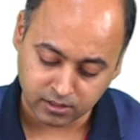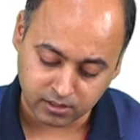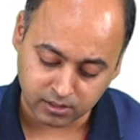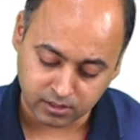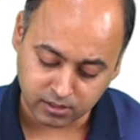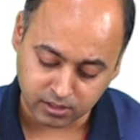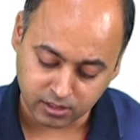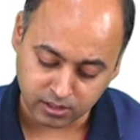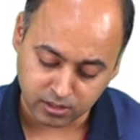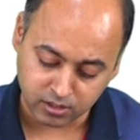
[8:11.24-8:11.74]

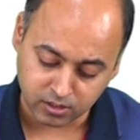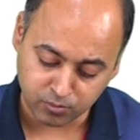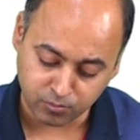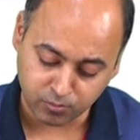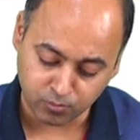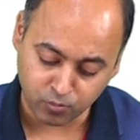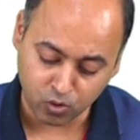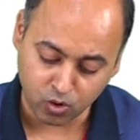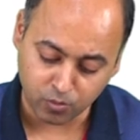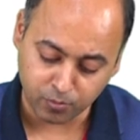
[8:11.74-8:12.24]
the
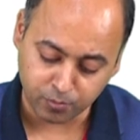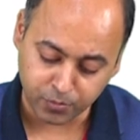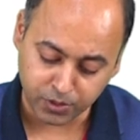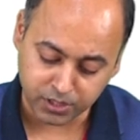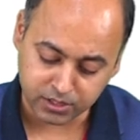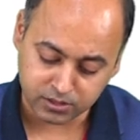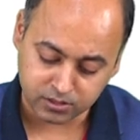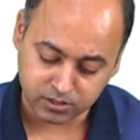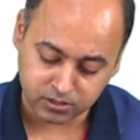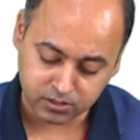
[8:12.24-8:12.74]

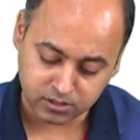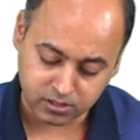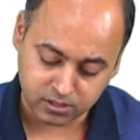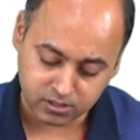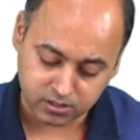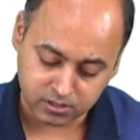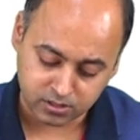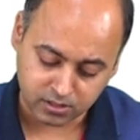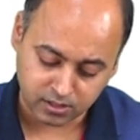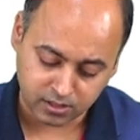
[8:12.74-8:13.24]
Pompe's
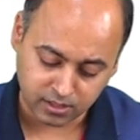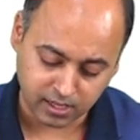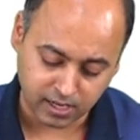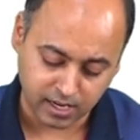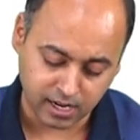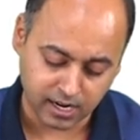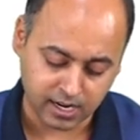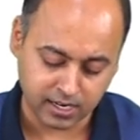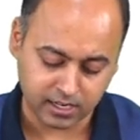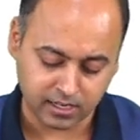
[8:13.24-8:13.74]
disease,
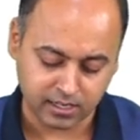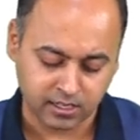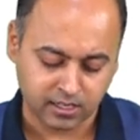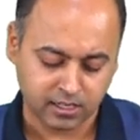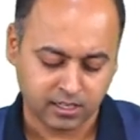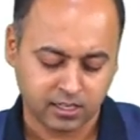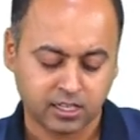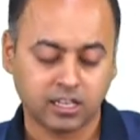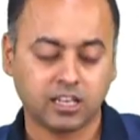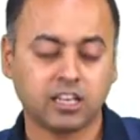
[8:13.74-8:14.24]
and
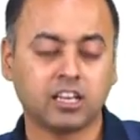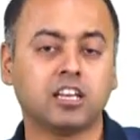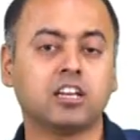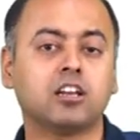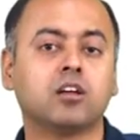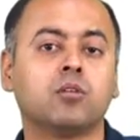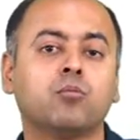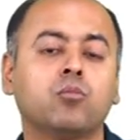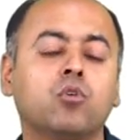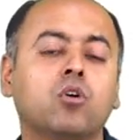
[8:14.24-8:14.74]

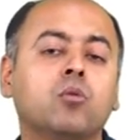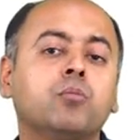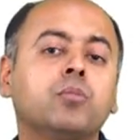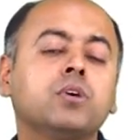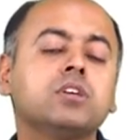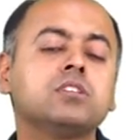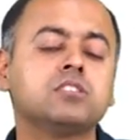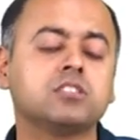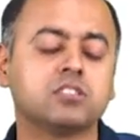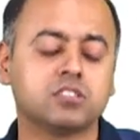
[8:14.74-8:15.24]
in
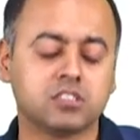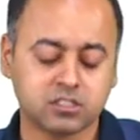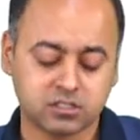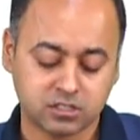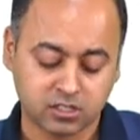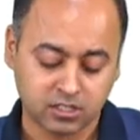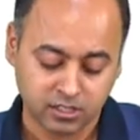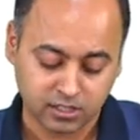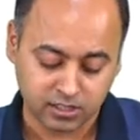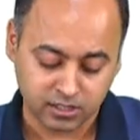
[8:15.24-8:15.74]
Pompe's
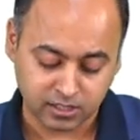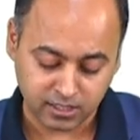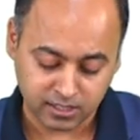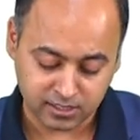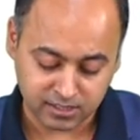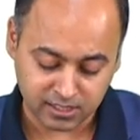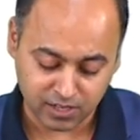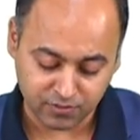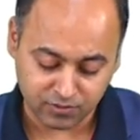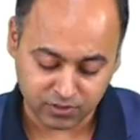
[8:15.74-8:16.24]
disease the
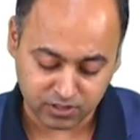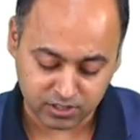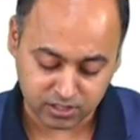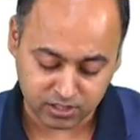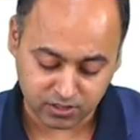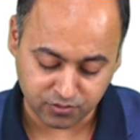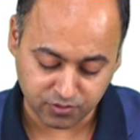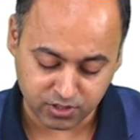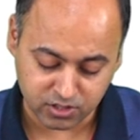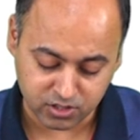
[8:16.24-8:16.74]
enzyme which
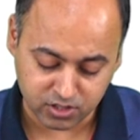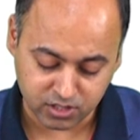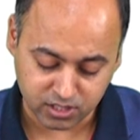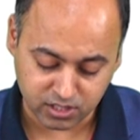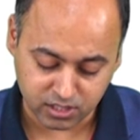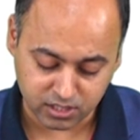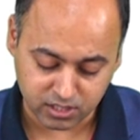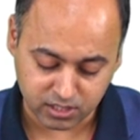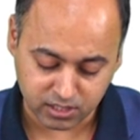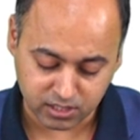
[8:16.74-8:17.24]
is
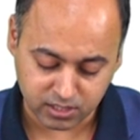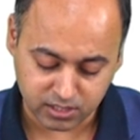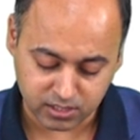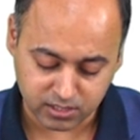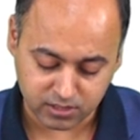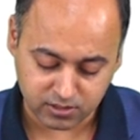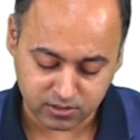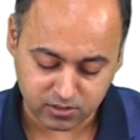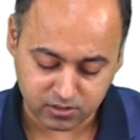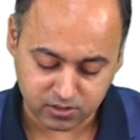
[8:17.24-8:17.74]
deficient
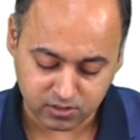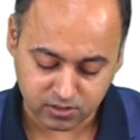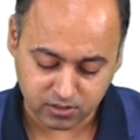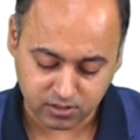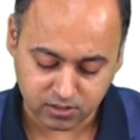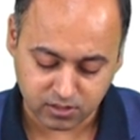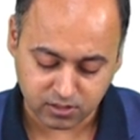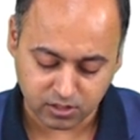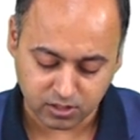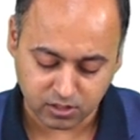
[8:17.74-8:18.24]
is
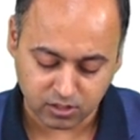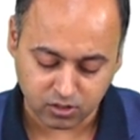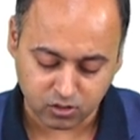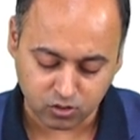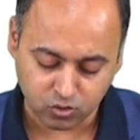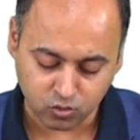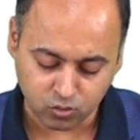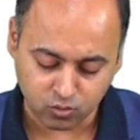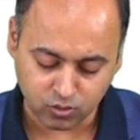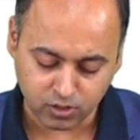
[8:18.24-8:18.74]

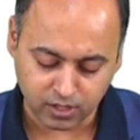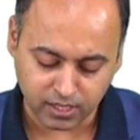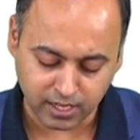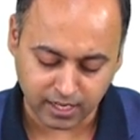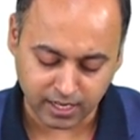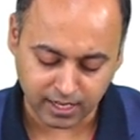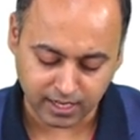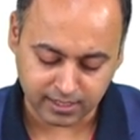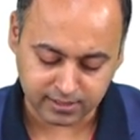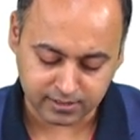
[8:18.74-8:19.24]
known
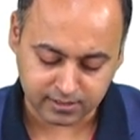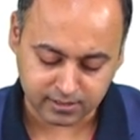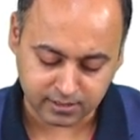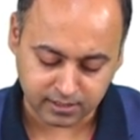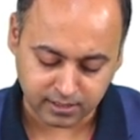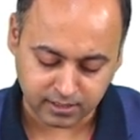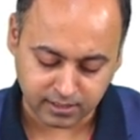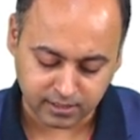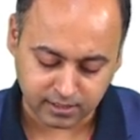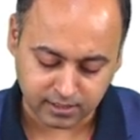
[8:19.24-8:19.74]

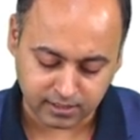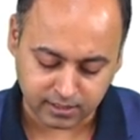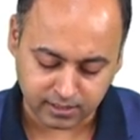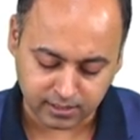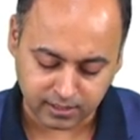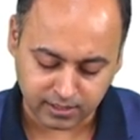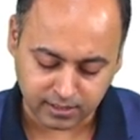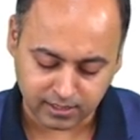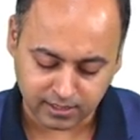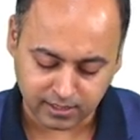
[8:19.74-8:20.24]
as
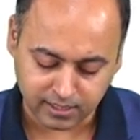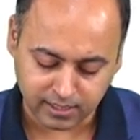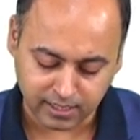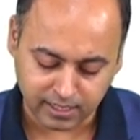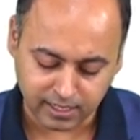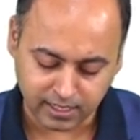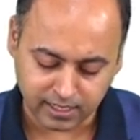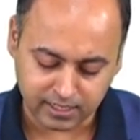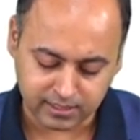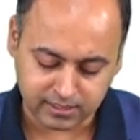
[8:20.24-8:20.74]
the
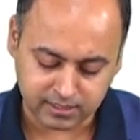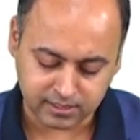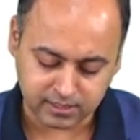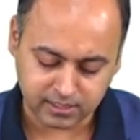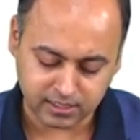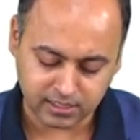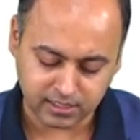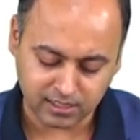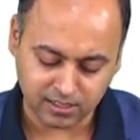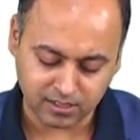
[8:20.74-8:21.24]

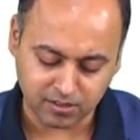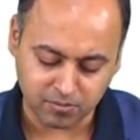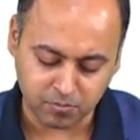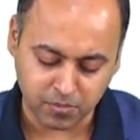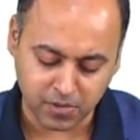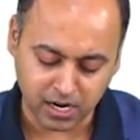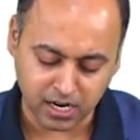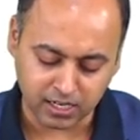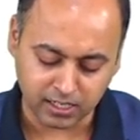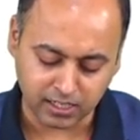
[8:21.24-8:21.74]
acid
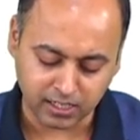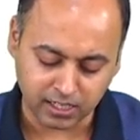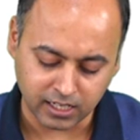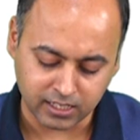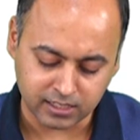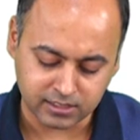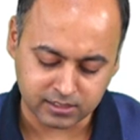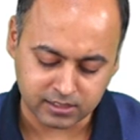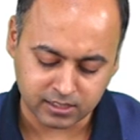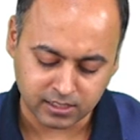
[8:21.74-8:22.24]

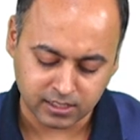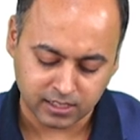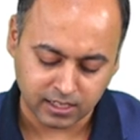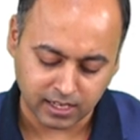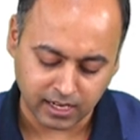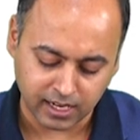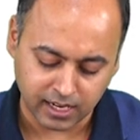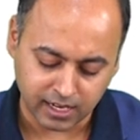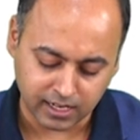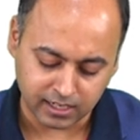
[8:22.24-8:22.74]
maltase,
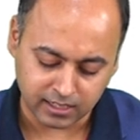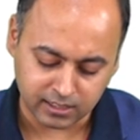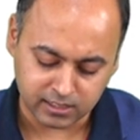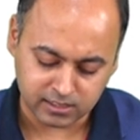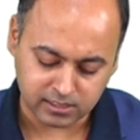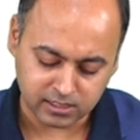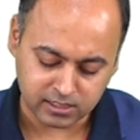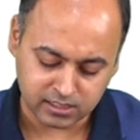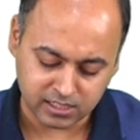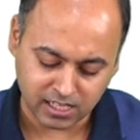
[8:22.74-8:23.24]
and
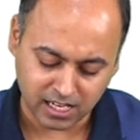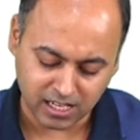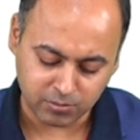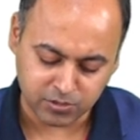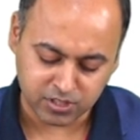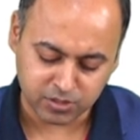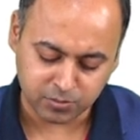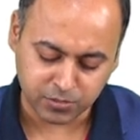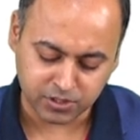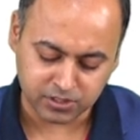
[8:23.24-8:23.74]
this
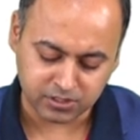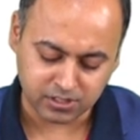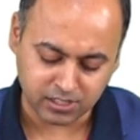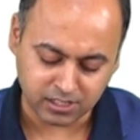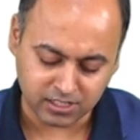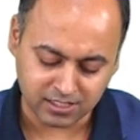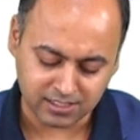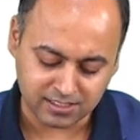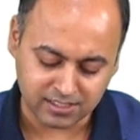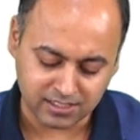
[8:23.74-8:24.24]
enzyme is
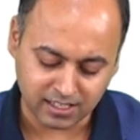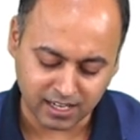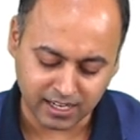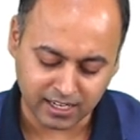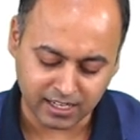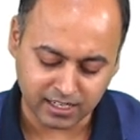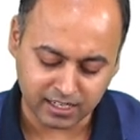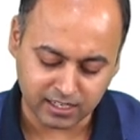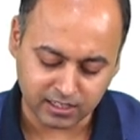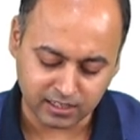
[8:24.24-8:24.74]
present
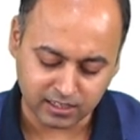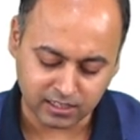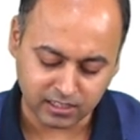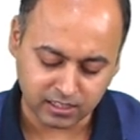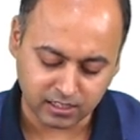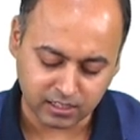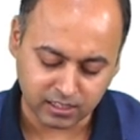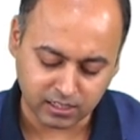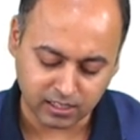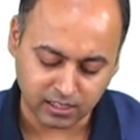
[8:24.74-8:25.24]
inside
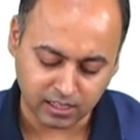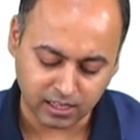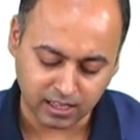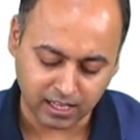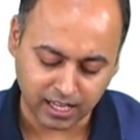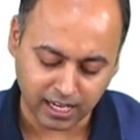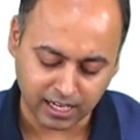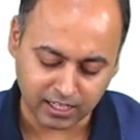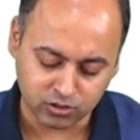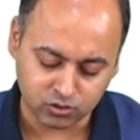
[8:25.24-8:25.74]
the
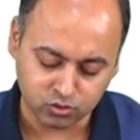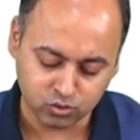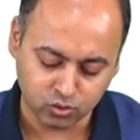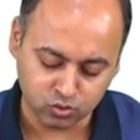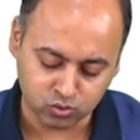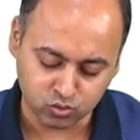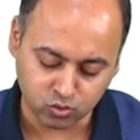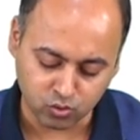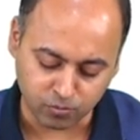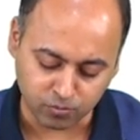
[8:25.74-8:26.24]

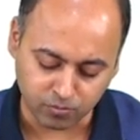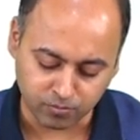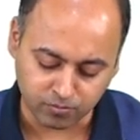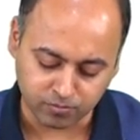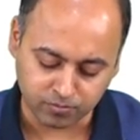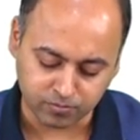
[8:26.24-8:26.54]
lysosome.